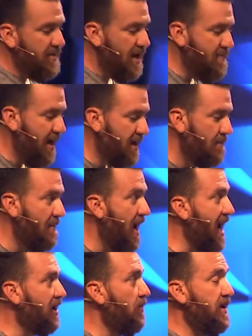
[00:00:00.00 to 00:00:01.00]
they make a
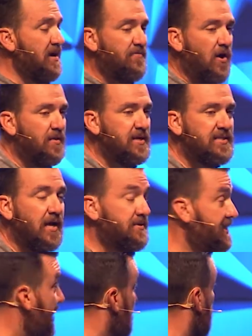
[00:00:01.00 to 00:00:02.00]
mockery of all this? How
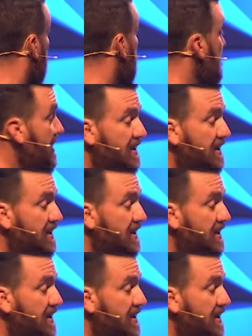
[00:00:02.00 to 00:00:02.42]
dare